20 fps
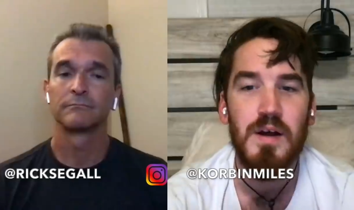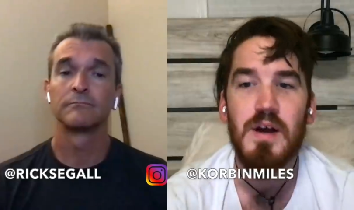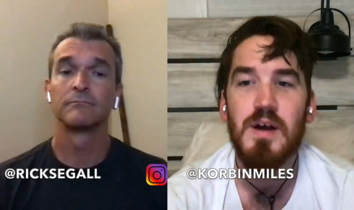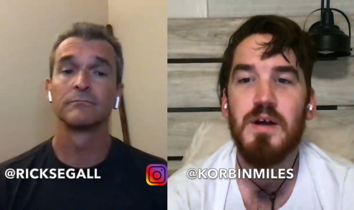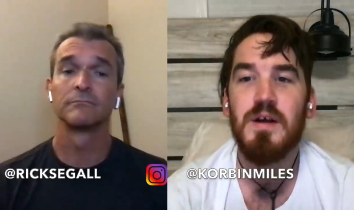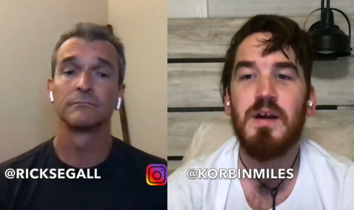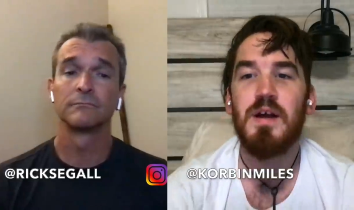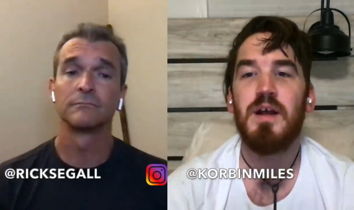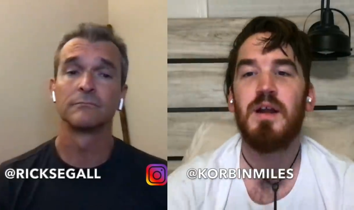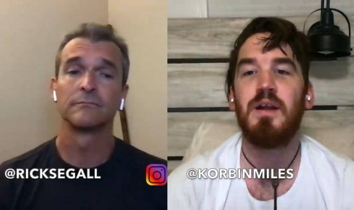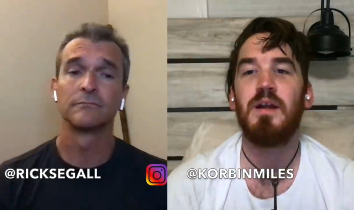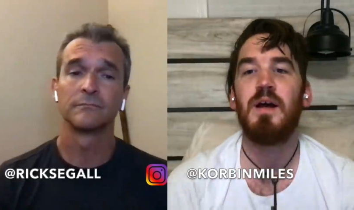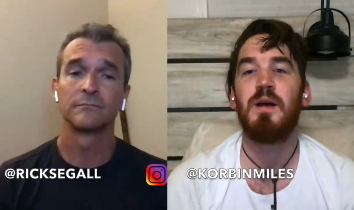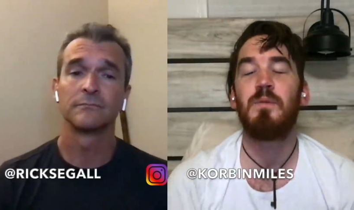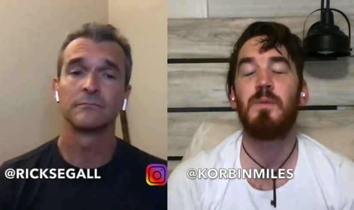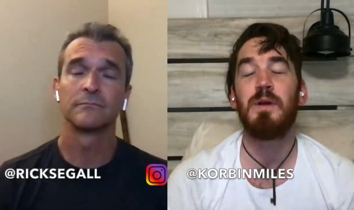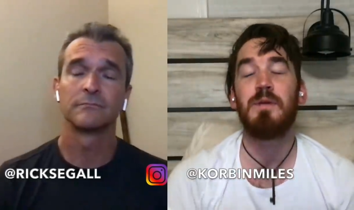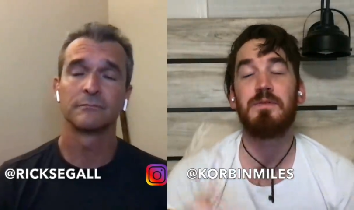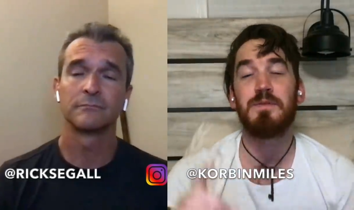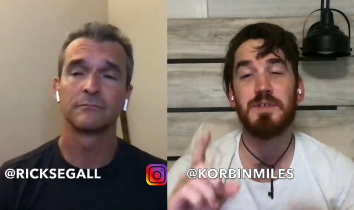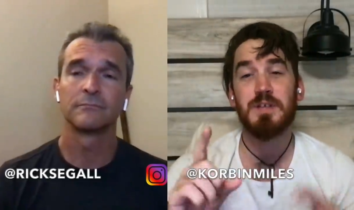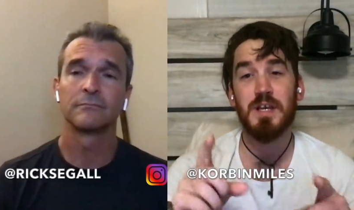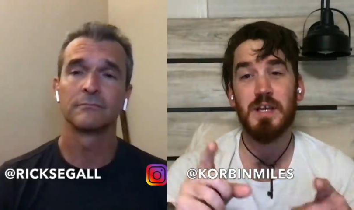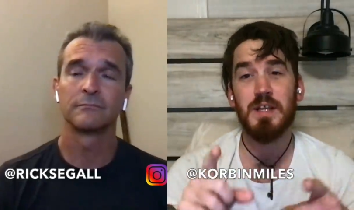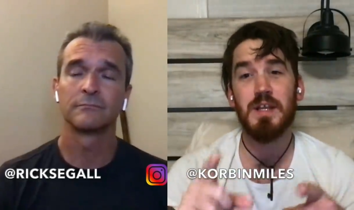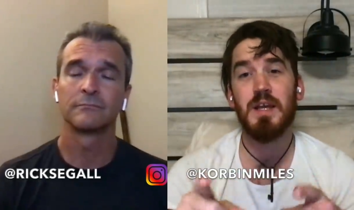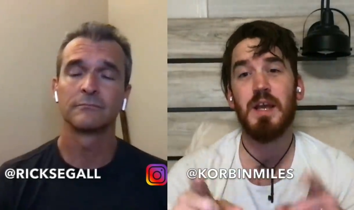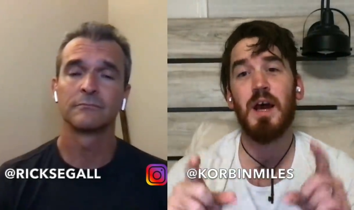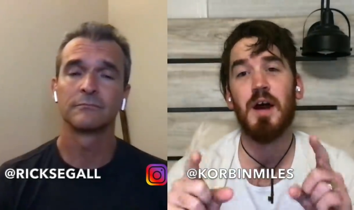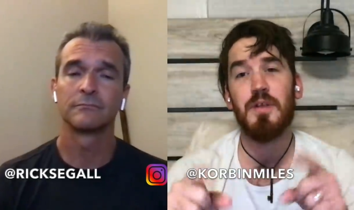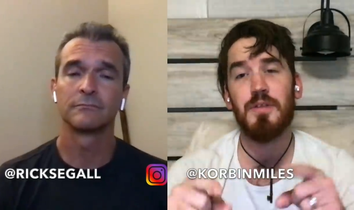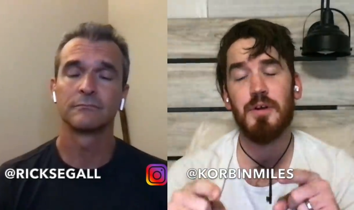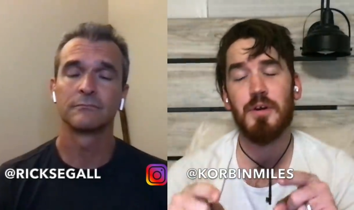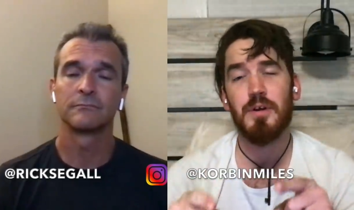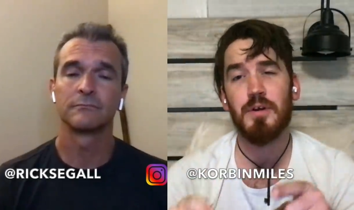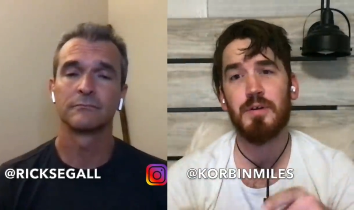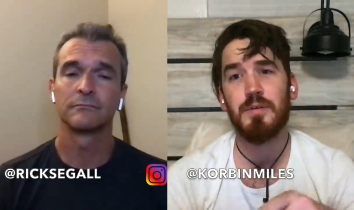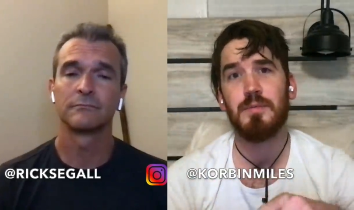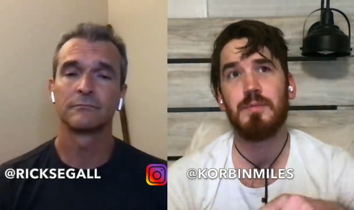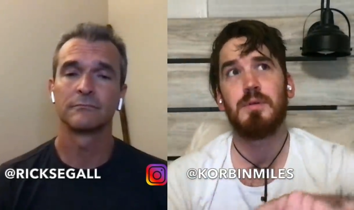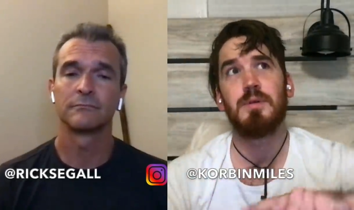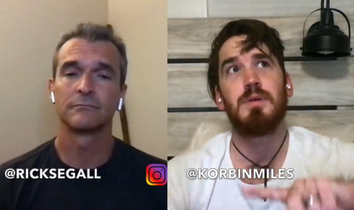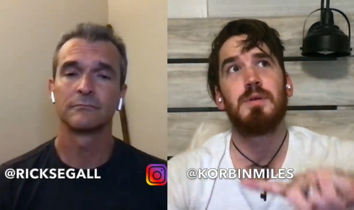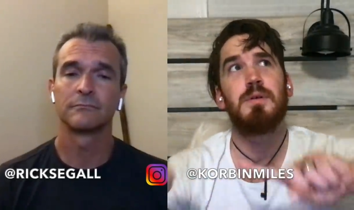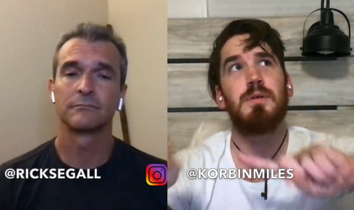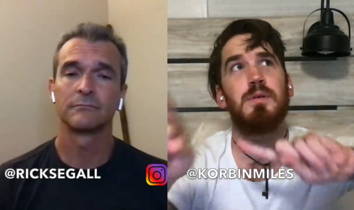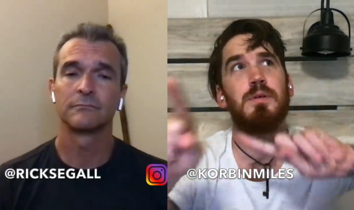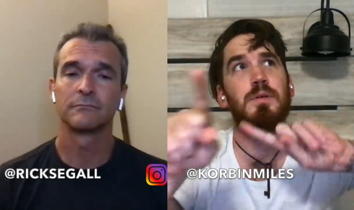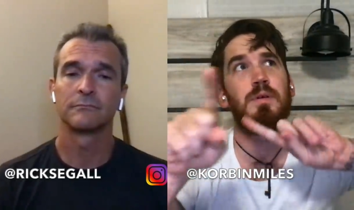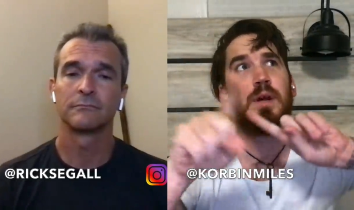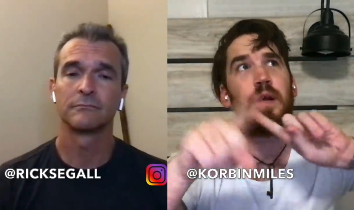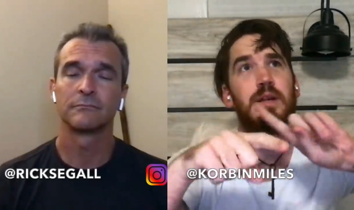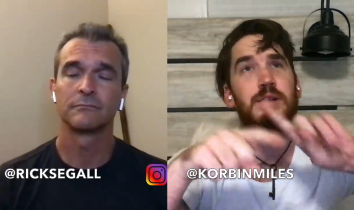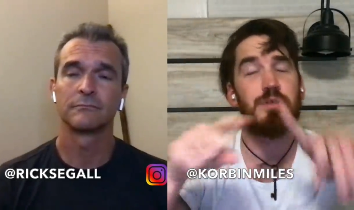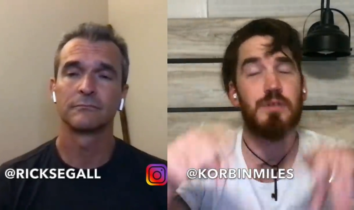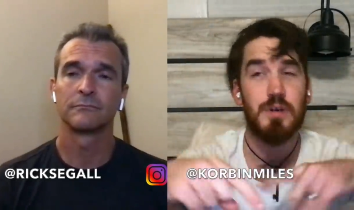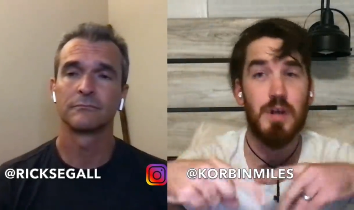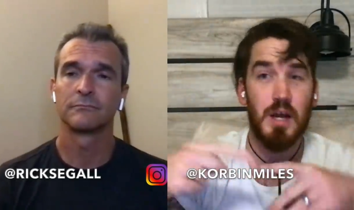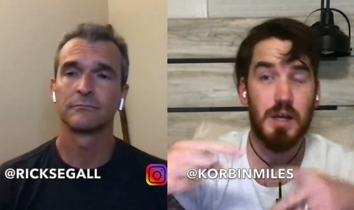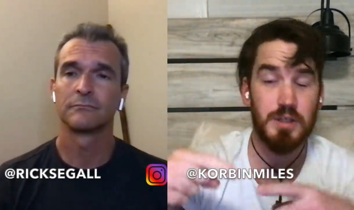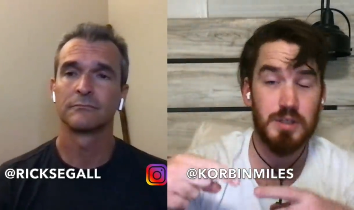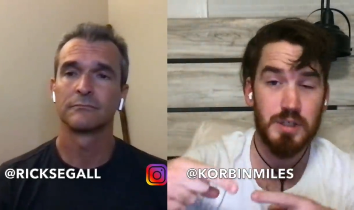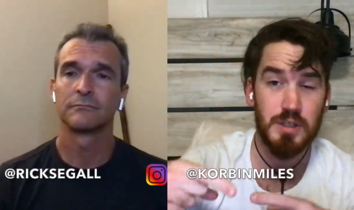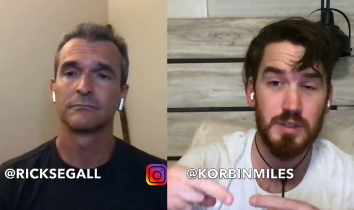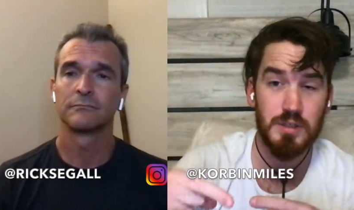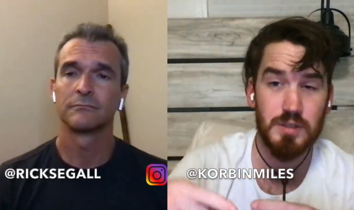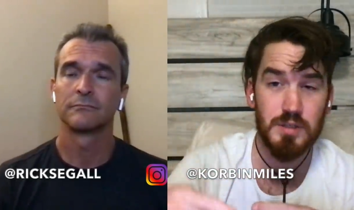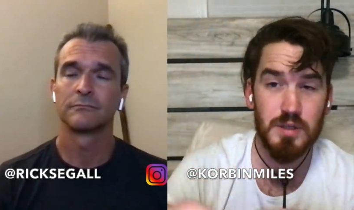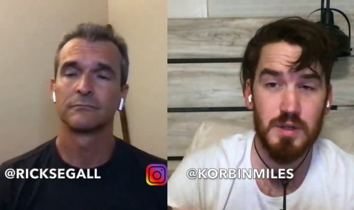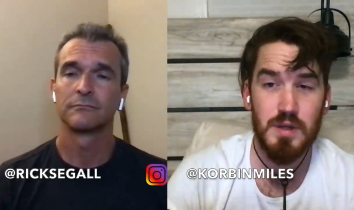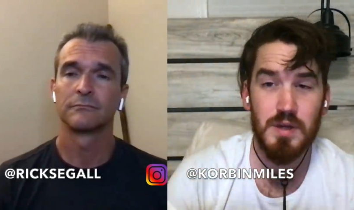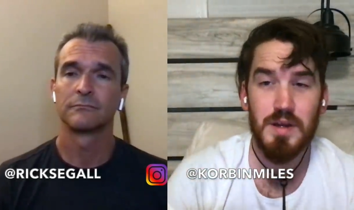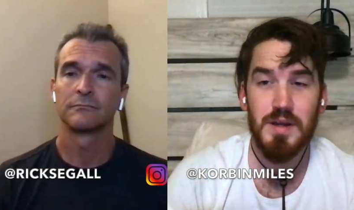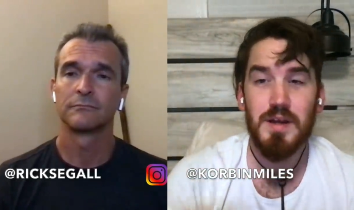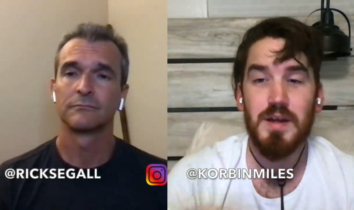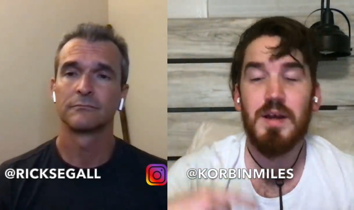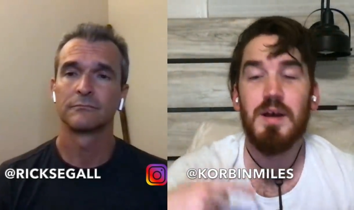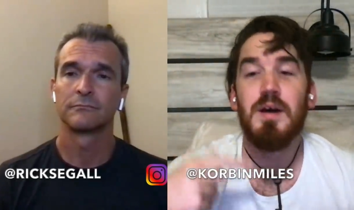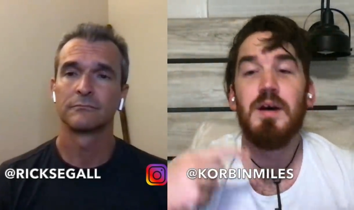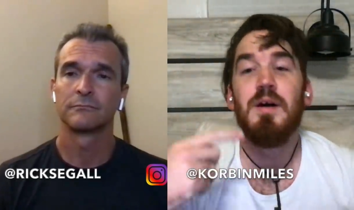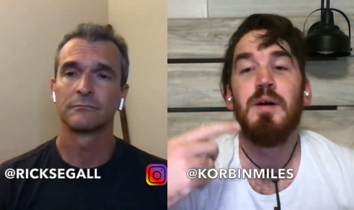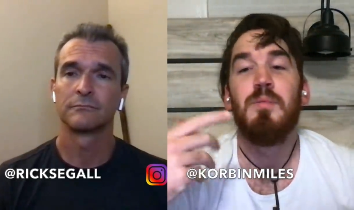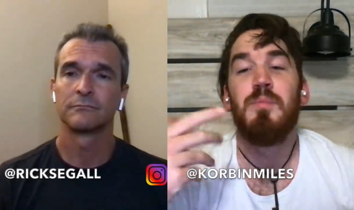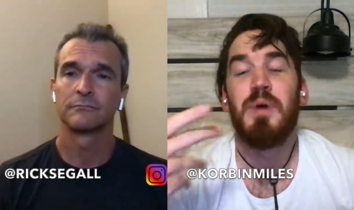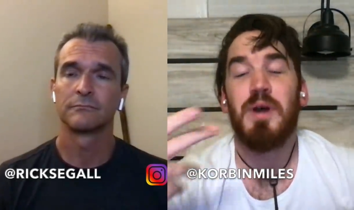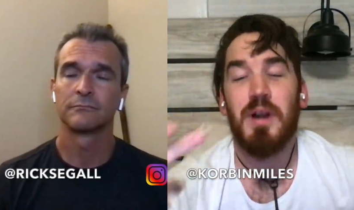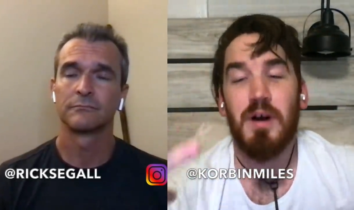Speaker 1: Mm. And, and, we've seen the other introduction, but